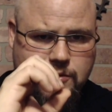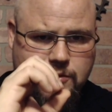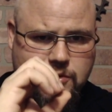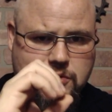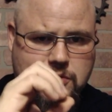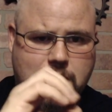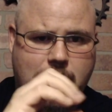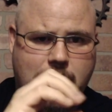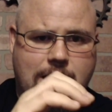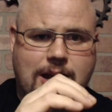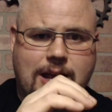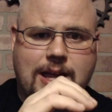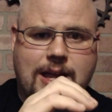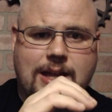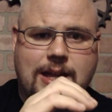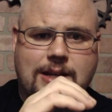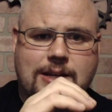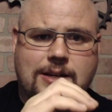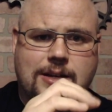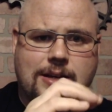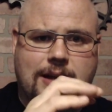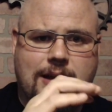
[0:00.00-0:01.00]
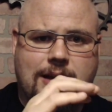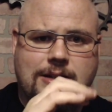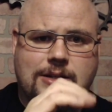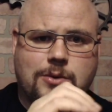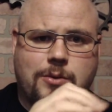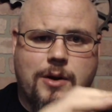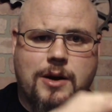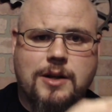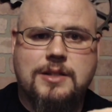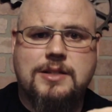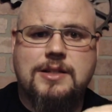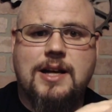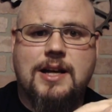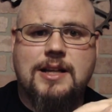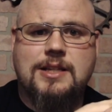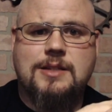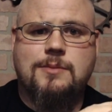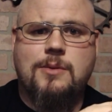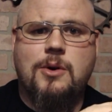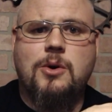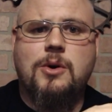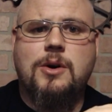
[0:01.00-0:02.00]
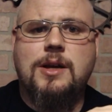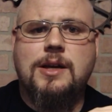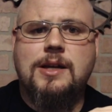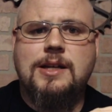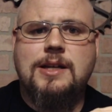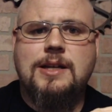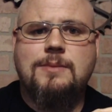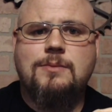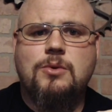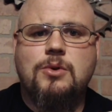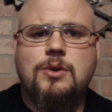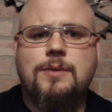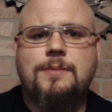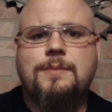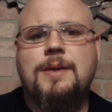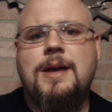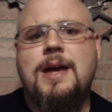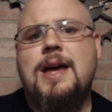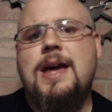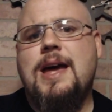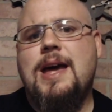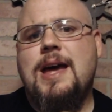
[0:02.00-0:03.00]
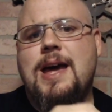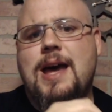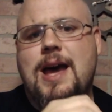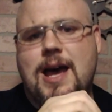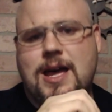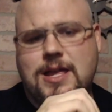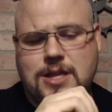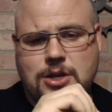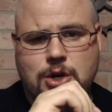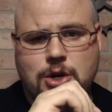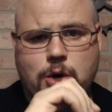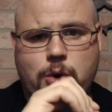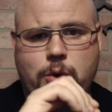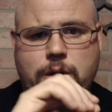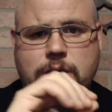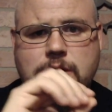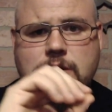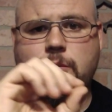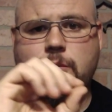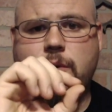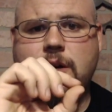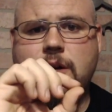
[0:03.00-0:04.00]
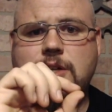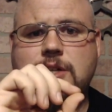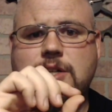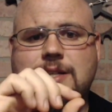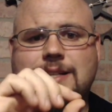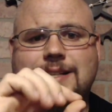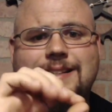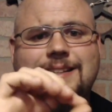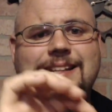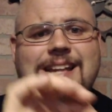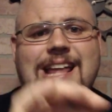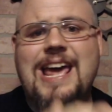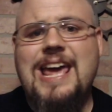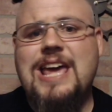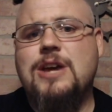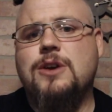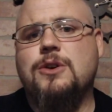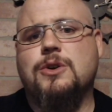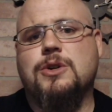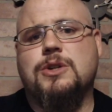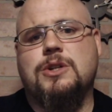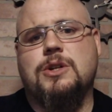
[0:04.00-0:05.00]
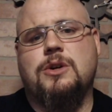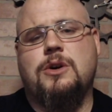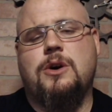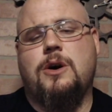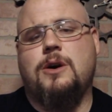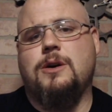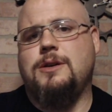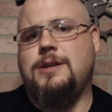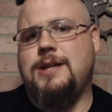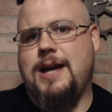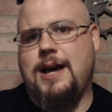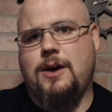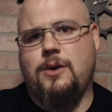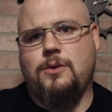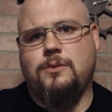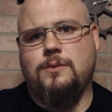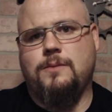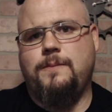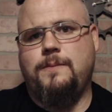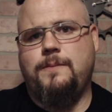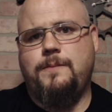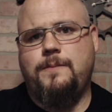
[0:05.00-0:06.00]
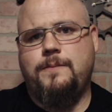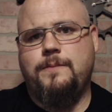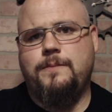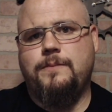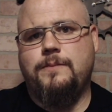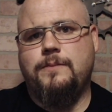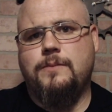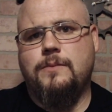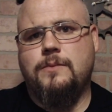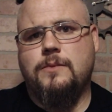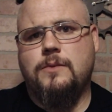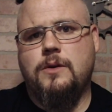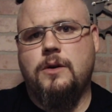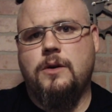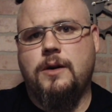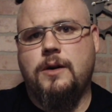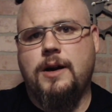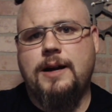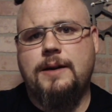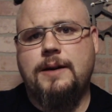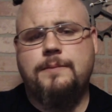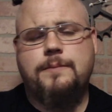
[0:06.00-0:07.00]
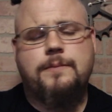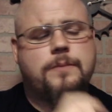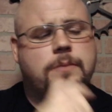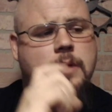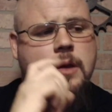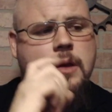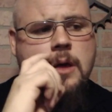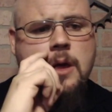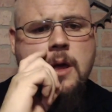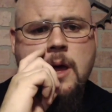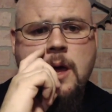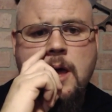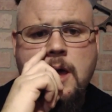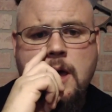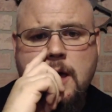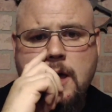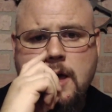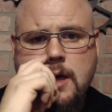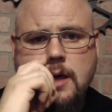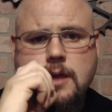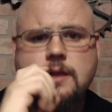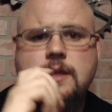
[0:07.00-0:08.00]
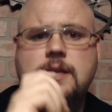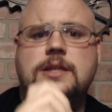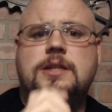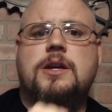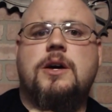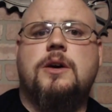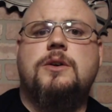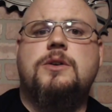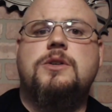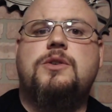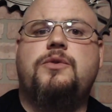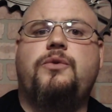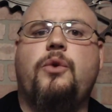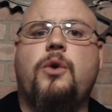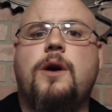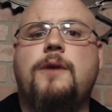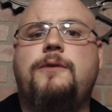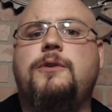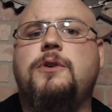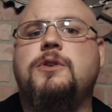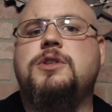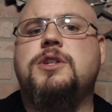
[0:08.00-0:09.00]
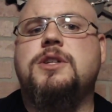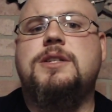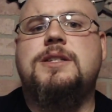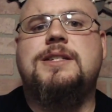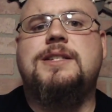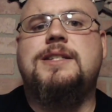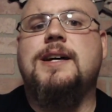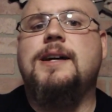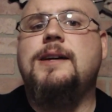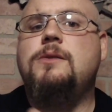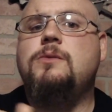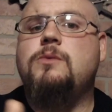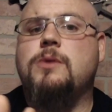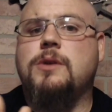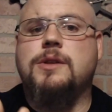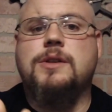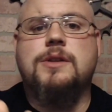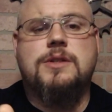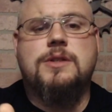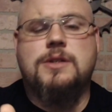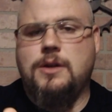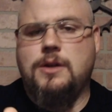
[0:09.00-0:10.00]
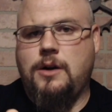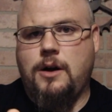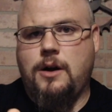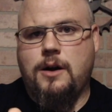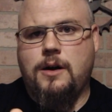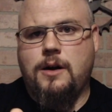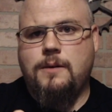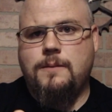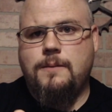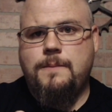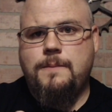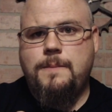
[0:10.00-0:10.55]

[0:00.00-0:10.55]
try to get it to where it's not smoking anymore. And then you're going to want to just lay your cigar down. All right? This goes for if you're just done with a cigar.